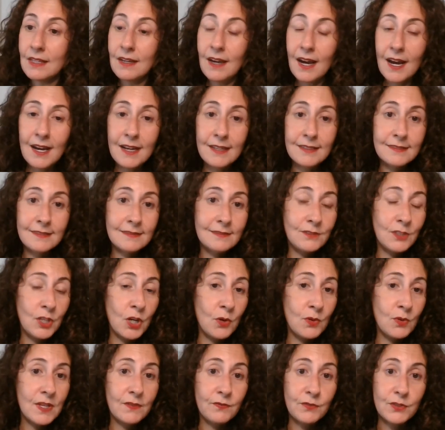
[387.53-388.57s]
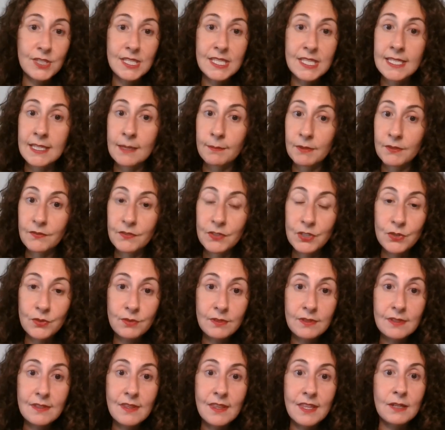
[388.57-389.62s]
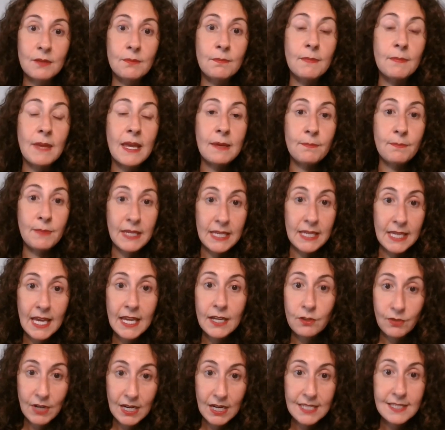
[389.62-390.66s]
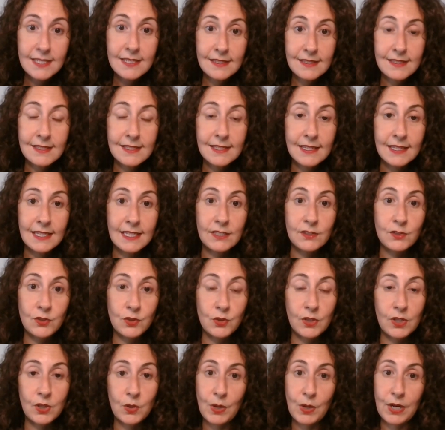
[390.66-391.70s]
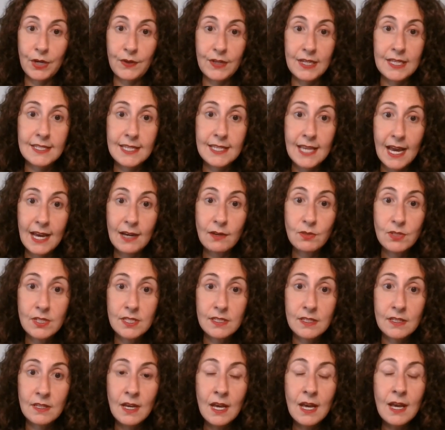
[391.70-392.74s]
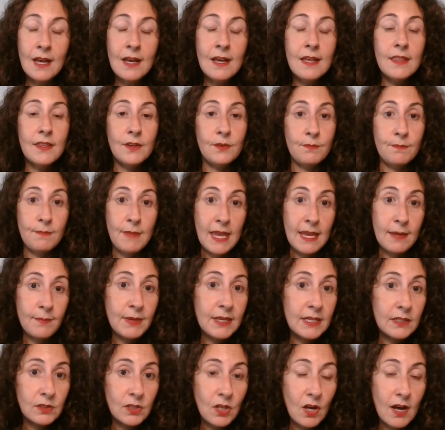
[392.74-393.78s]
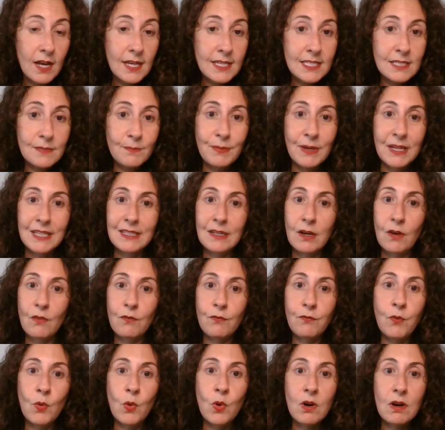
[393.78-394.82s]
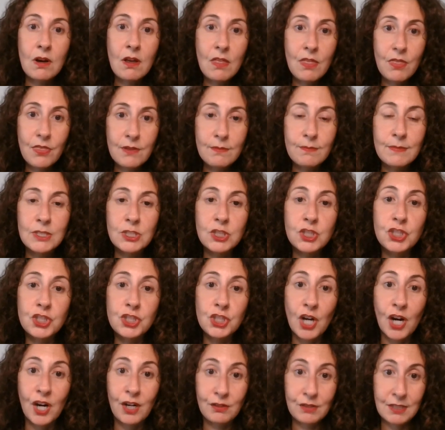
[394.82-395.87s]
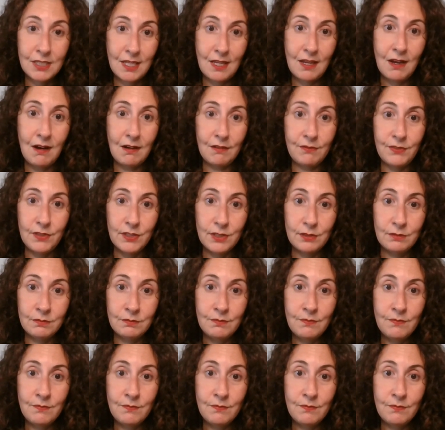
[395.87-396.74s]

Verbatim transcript: I know that for some of you, there may be a crisis in your Aquarius house. There may be a loss, but for the majority of you,